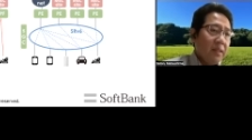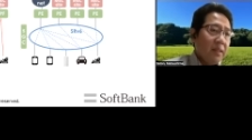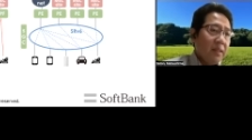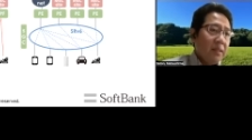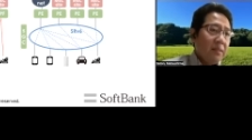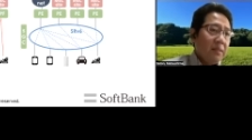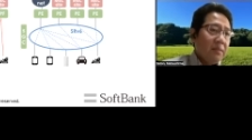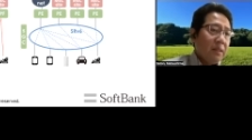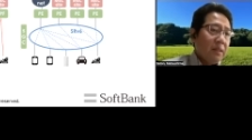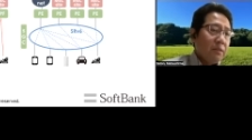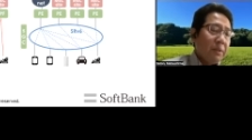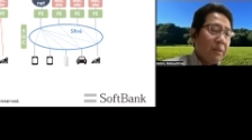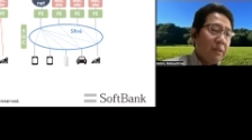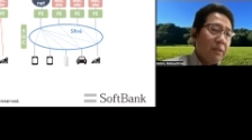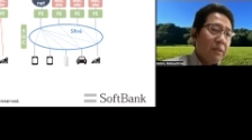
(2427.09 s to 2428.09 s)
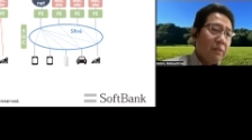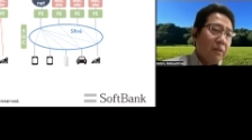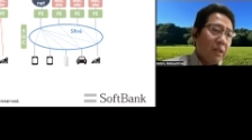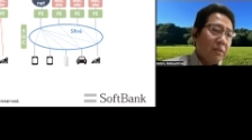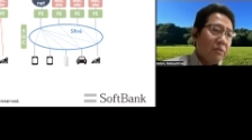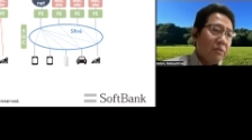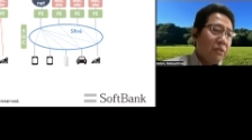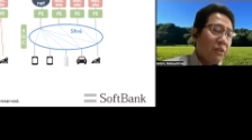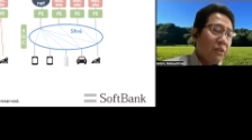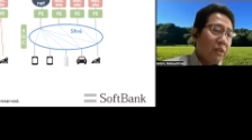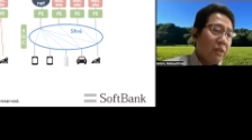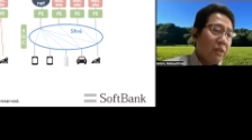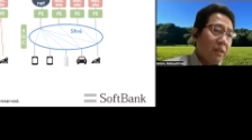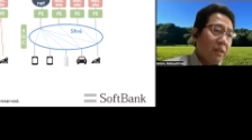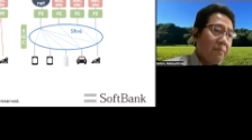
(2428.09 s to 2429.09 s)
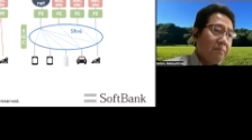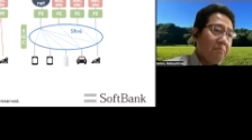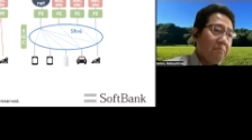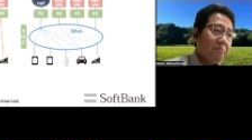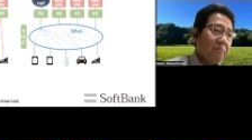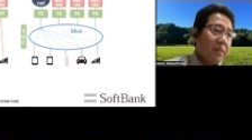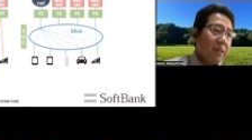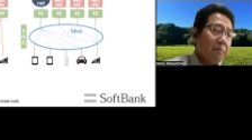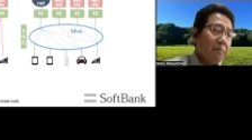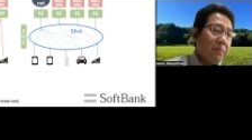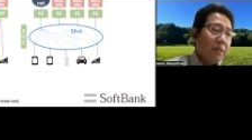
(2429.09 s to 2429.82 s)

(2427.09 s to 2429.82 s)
there's a big difference there. But